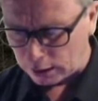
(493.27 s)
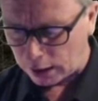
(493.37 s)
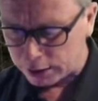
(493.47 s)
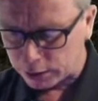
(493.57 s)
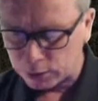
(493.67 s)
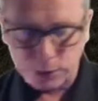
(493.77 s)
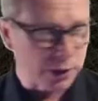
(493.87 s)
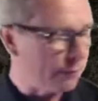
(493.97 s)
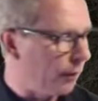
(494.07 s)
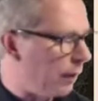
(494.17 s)
You can
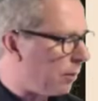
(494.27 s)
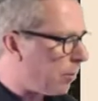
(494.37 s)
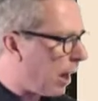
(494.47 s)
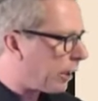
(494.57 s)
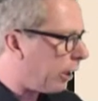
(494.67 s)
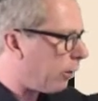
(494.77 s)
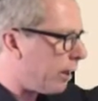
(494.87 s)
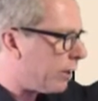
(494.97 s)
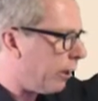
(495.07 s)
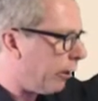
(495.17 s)
also find the marking
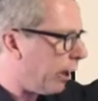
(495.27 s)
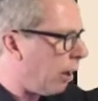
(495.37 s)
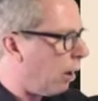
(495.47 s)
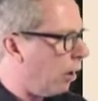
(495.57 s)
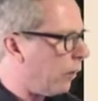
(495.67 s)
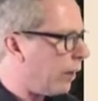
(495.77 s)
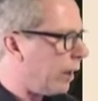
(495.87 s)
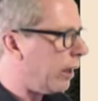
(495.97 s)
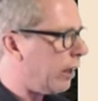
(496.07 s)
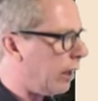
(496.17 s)
criteria on
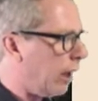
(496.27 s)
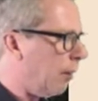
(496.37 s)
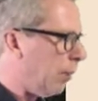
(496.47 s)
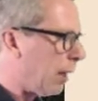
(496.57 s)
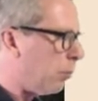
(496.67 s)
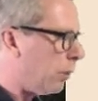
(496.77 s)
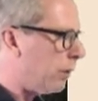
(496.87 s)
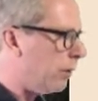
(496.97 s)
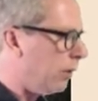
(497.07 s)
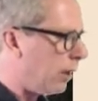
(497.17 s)
the Blackboard
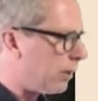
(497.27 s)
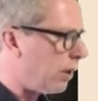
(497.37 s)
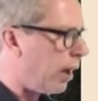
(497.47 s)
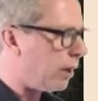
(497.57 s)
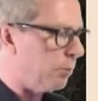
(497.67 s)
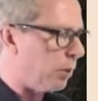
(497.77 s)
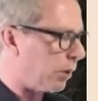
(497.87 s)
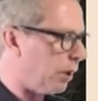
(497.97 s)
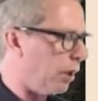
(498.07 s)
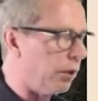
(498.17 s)
site. I'm not
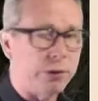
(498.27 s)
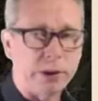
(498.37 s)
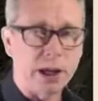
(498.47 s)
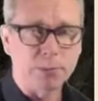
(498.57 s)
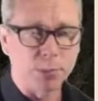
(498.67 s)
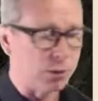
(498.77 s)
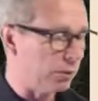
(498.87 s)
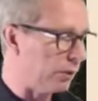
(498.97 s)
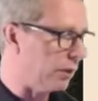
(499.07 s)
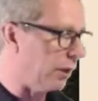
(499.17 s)
going to go through that
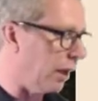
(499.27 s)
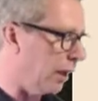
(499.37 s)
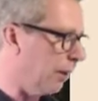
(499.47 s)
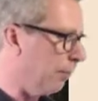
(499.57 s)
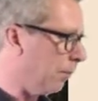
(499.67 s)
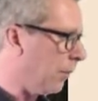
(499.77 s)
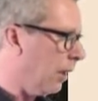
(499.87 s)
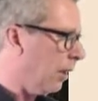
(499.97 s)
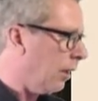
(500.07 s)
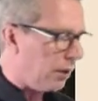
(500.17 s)
because
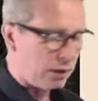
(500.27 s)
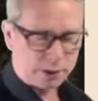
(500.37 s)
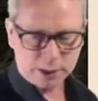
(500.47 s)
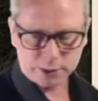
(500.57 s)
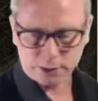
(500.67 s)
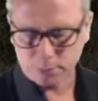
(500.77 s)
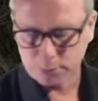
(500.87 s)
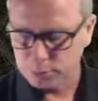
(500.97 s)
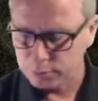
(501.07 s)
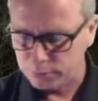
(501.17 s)
that's
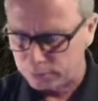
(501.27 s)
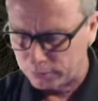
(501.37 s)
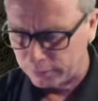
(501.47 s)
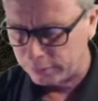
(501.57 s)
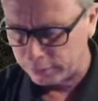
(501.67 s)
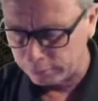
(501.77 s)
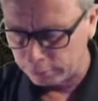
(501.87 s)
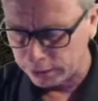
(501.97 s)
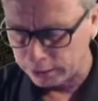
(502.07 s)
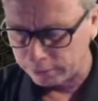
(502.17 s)

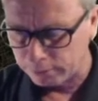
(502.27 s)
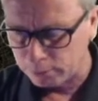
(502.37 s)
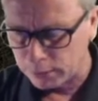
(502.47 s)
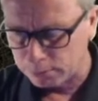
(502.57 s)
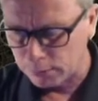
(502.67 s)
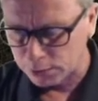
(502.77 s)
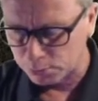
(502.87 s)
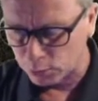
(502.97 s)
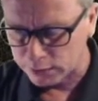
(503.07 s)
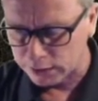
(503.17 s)
really much
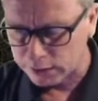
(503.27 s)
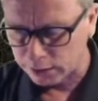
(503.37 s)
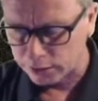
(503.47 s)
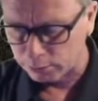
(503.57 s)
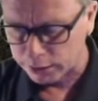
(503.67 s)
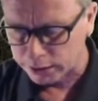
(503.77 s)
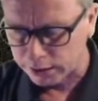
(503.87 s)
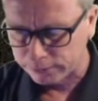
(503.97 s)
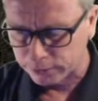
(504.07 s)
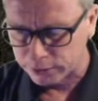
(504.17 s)
more detail than we
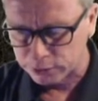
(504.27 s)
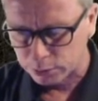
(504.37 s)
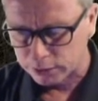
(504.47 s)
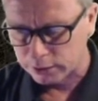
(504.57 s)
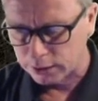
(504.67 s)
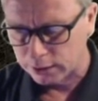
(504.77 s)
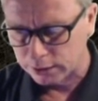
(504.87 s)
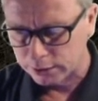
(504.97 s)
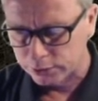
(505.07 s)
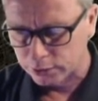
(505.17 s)
need for this quick
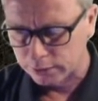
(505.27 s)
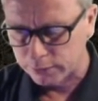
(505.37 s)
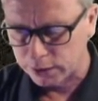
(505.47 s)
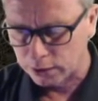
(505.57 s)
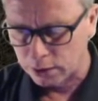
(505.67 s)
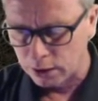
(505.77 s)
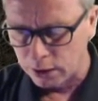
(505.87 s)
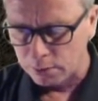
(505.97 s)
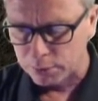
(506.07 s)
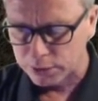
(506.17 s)
intro video.
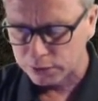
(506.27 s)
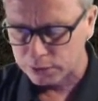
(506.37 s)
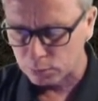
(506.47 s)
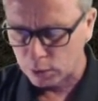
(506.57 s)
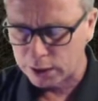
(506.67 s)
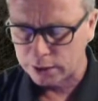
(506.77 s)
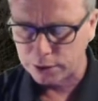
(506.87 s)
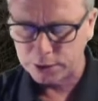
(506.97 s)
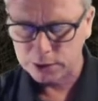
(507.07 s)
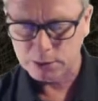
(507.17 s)
But just one other
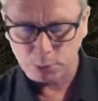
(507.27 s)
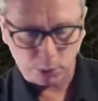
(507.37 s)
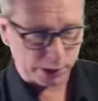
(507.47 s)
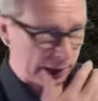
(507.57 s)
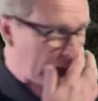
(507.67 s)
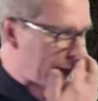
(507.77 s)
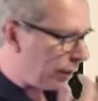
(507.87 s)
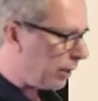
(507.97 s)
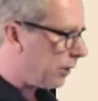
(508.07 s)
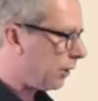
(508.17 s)
thing to point out
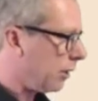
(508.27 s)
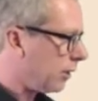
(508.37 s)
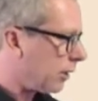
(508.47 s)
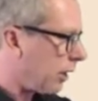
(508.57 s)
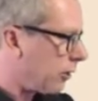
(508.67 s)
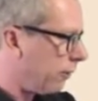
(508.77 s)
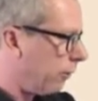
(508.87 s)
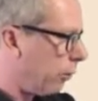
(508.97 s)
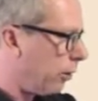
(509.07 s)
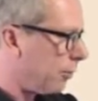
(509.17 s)
is the discussion
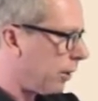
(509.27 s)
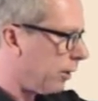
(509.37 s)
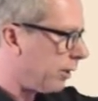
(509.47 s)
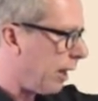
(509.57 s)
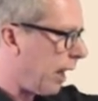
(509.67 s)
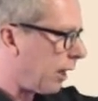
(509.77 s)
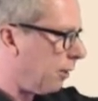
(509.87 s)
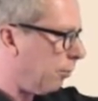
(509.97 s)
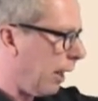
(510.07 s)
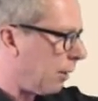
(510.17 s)
forums on Slack
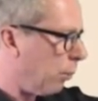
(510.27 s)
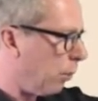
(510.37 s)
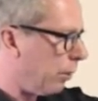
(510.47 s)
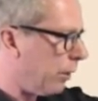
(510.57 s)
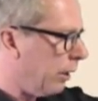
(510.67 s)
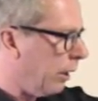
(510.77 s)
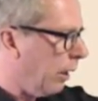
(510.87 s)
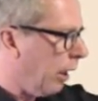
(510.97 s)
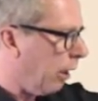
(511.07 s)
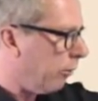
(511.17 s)
and Blackboard,
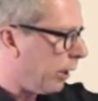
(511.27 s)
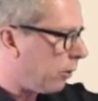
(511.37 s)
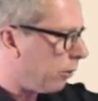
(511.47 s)
a really good